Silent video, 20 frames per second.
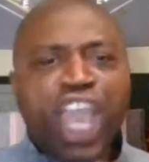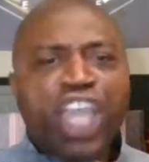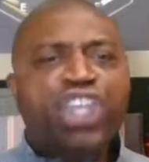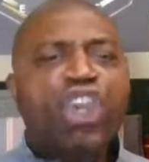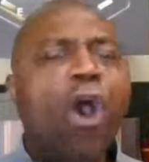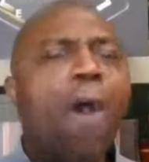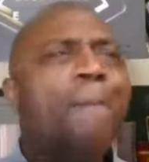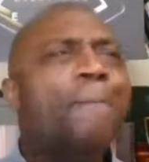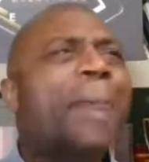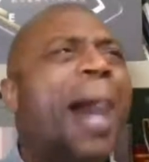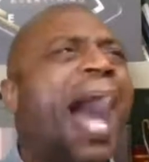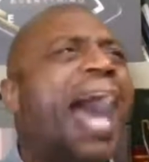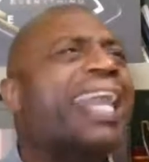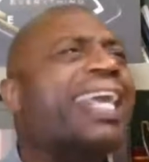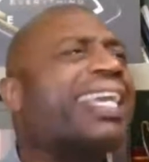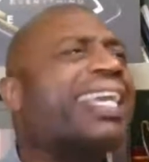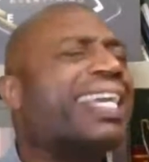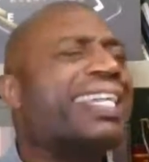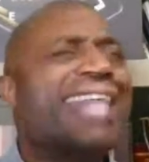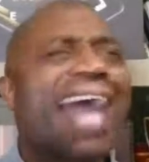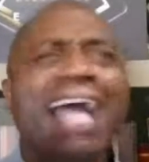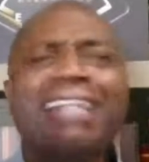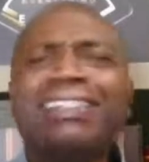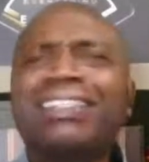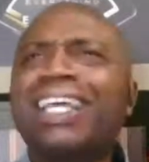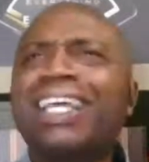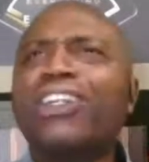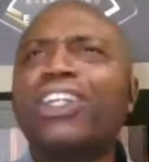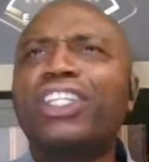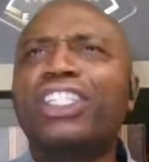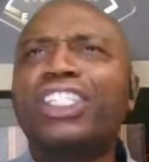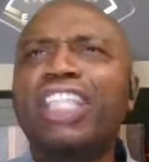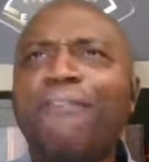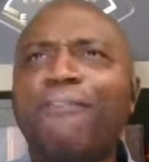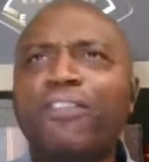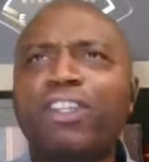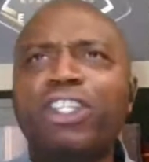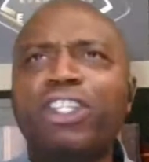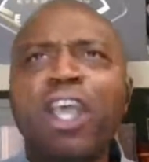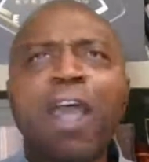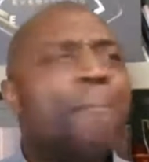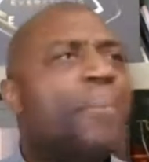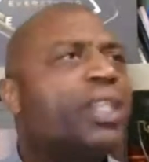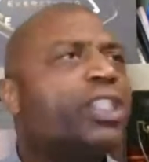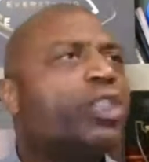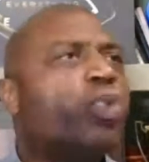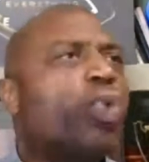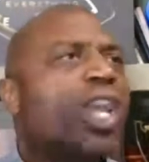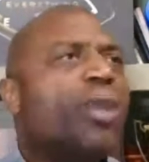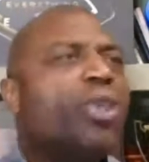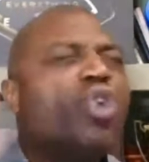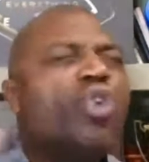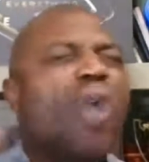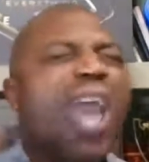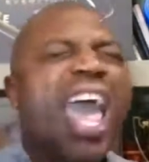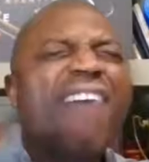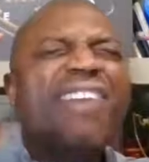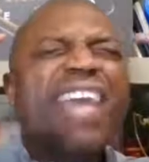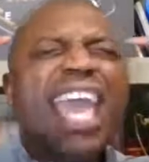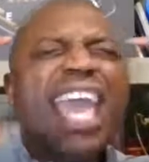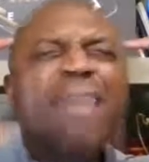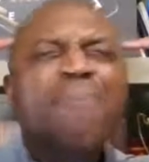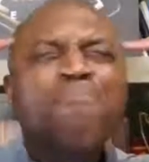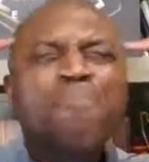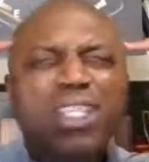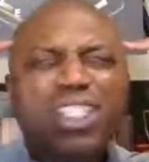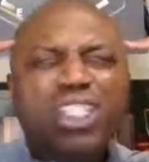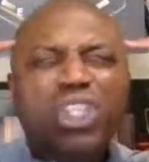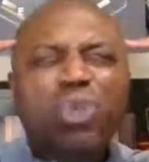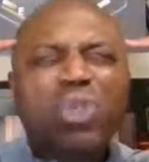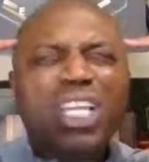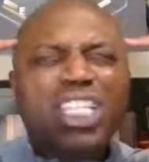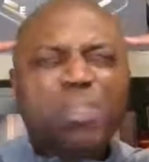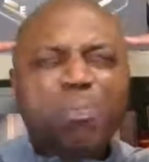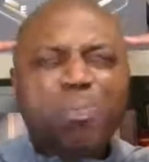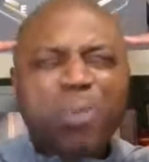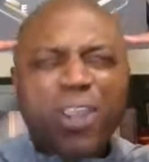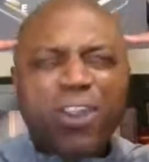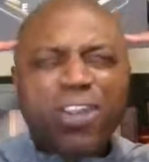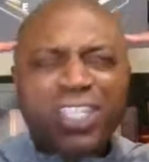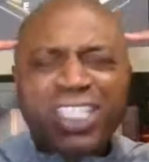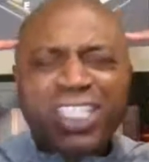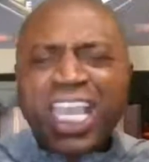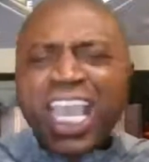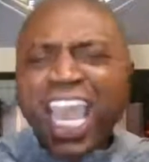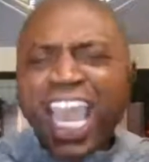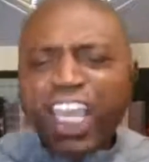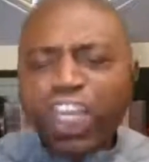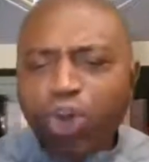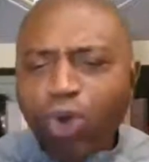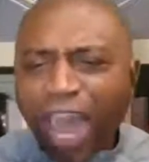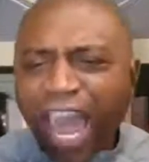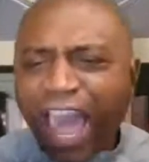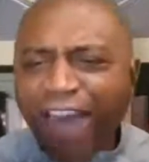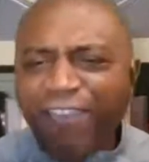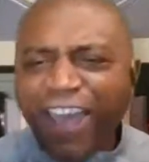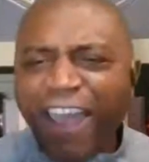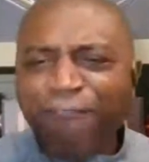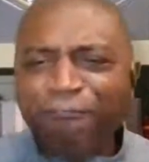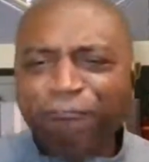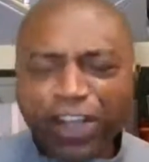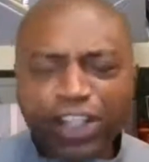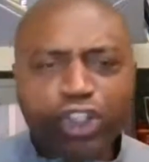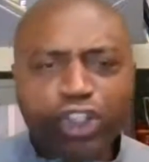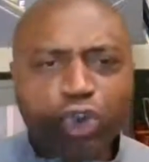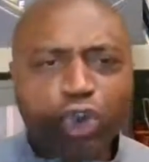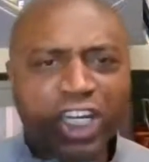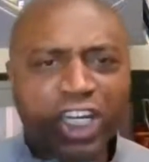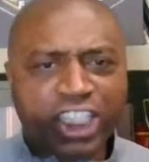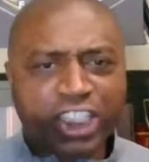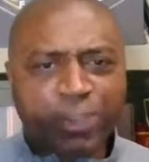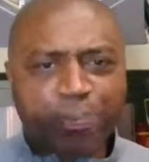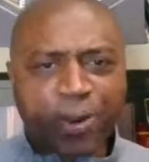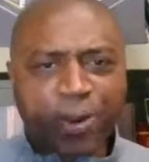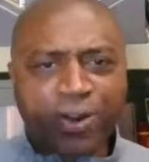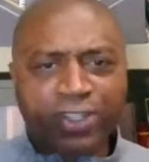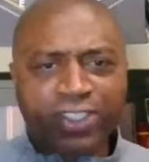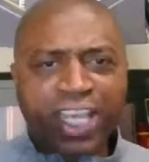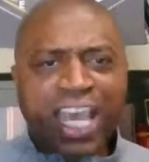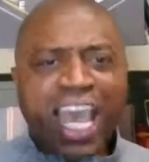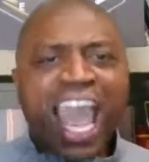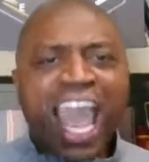Your body cannot tell the difference between you having a mental experience and you have a physical experience.